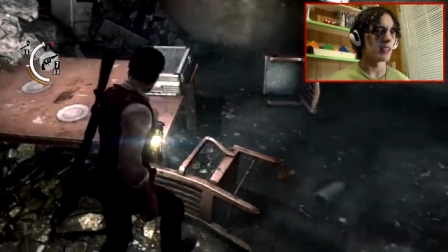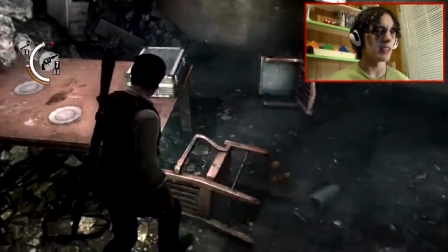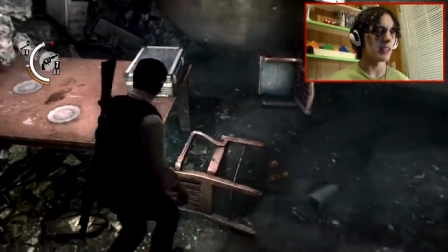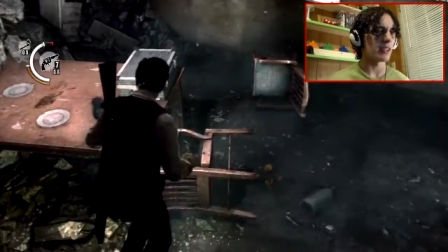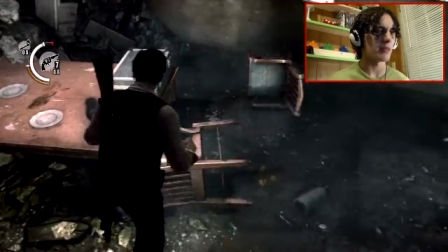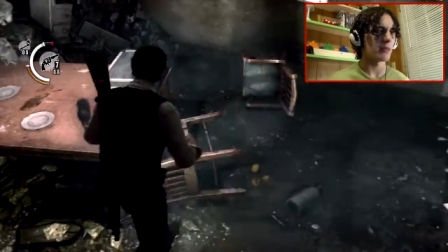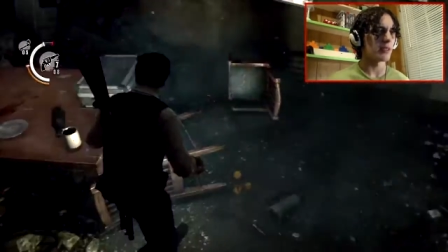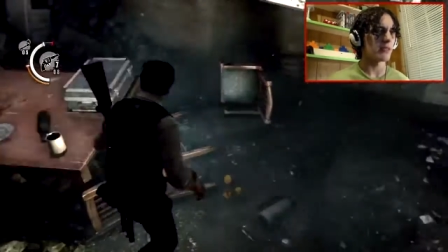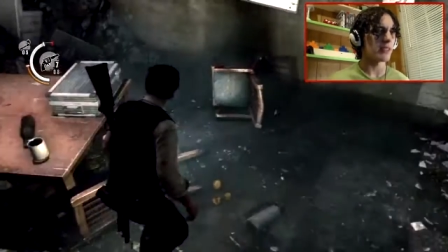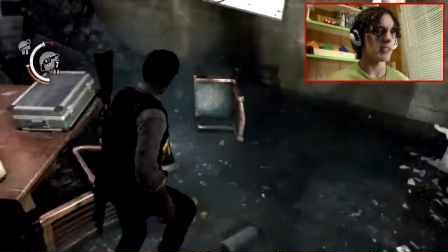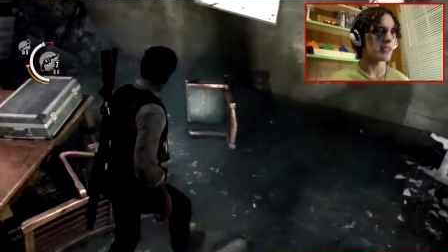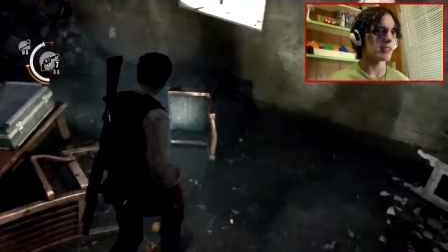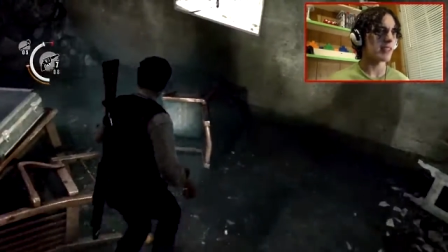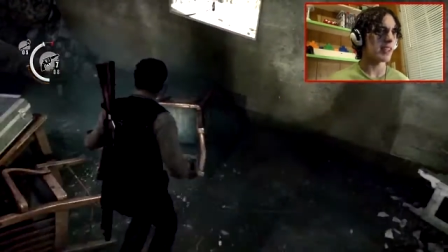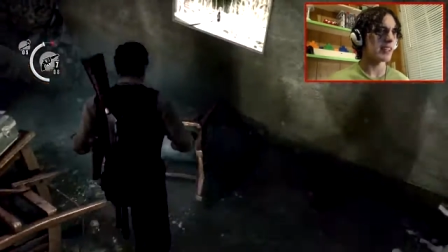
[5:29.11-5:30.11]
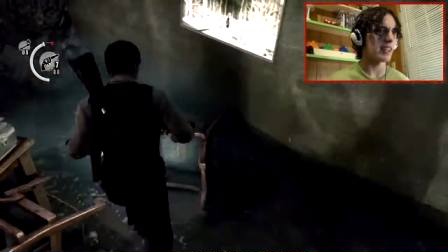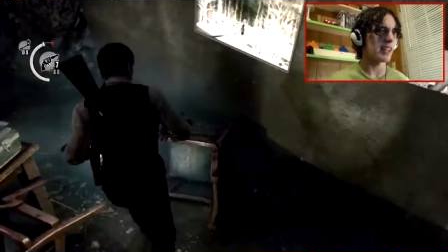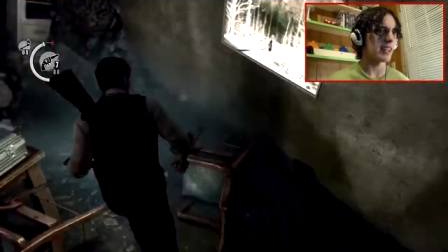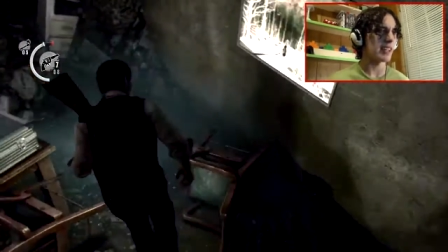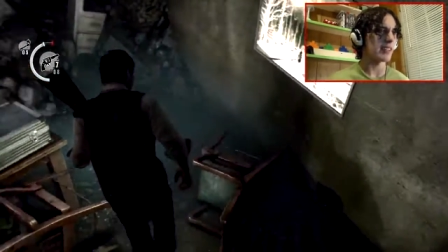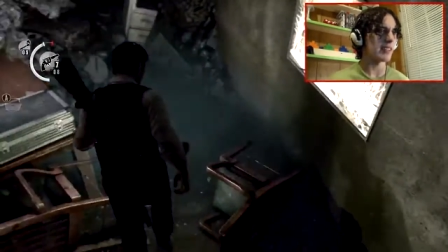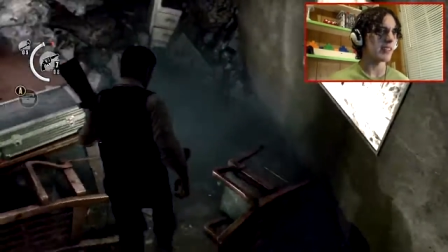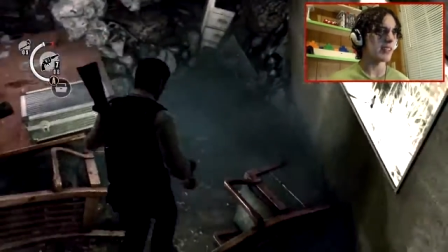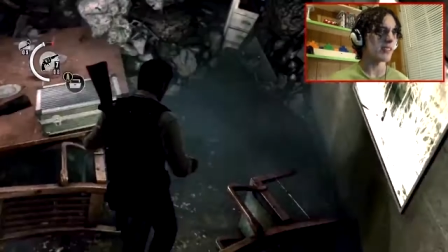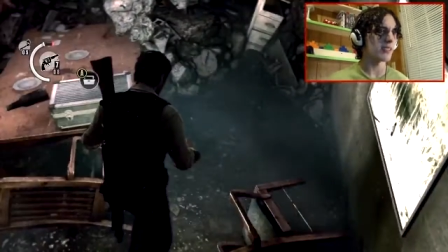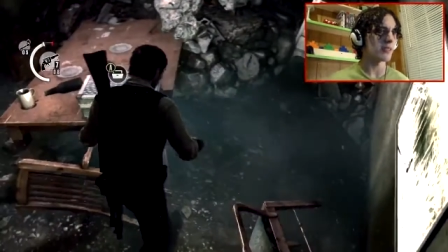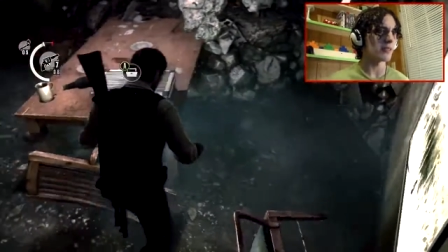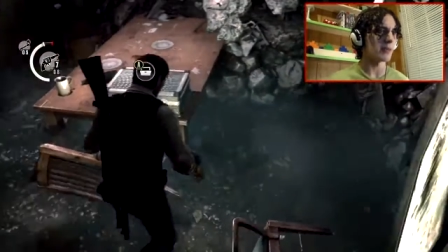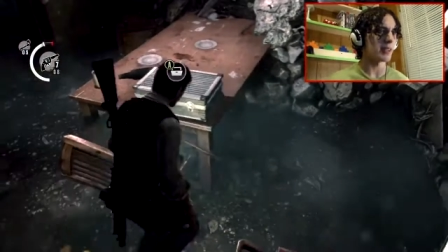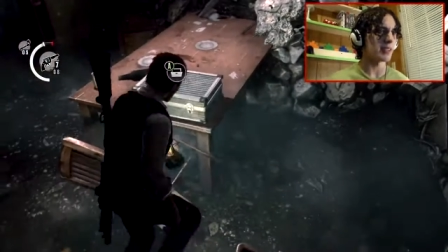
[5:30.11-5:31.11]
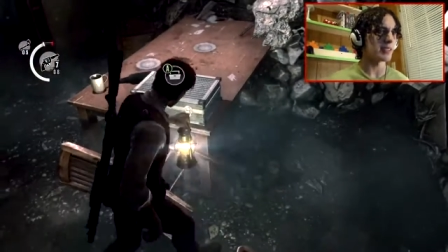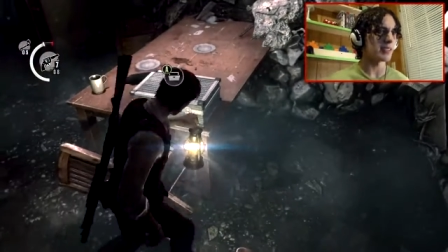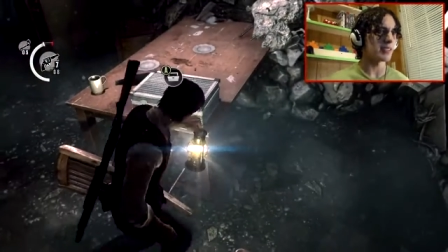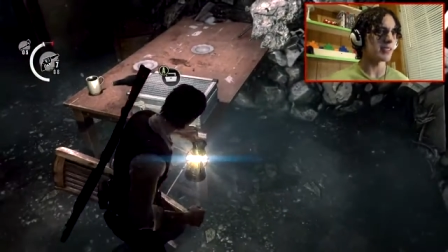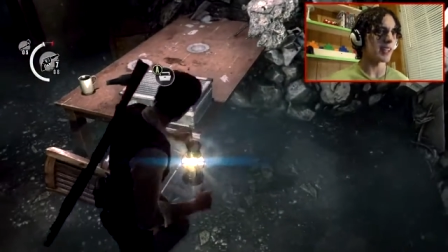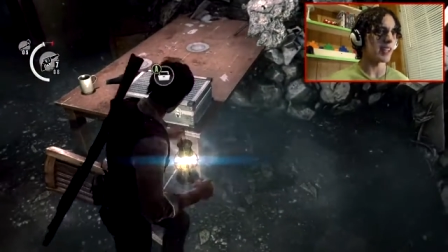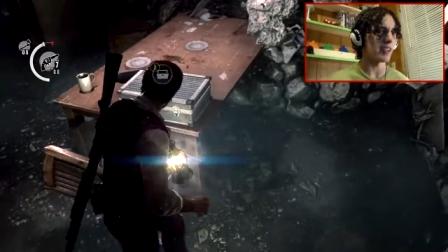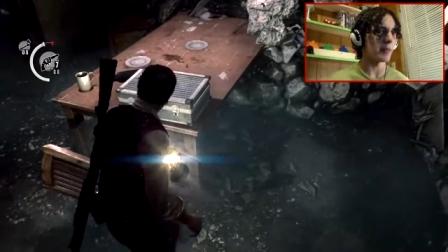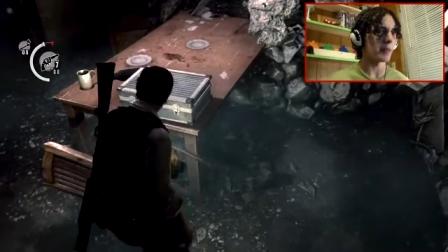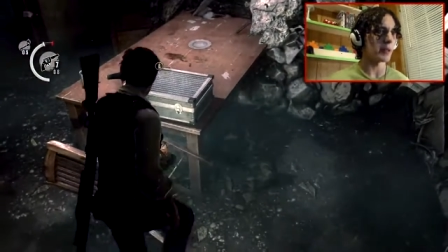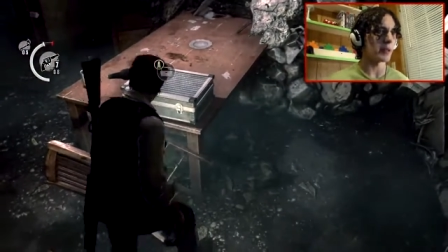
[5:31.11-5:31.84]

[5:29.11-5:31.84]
Like Ruvik said that he killed what's his name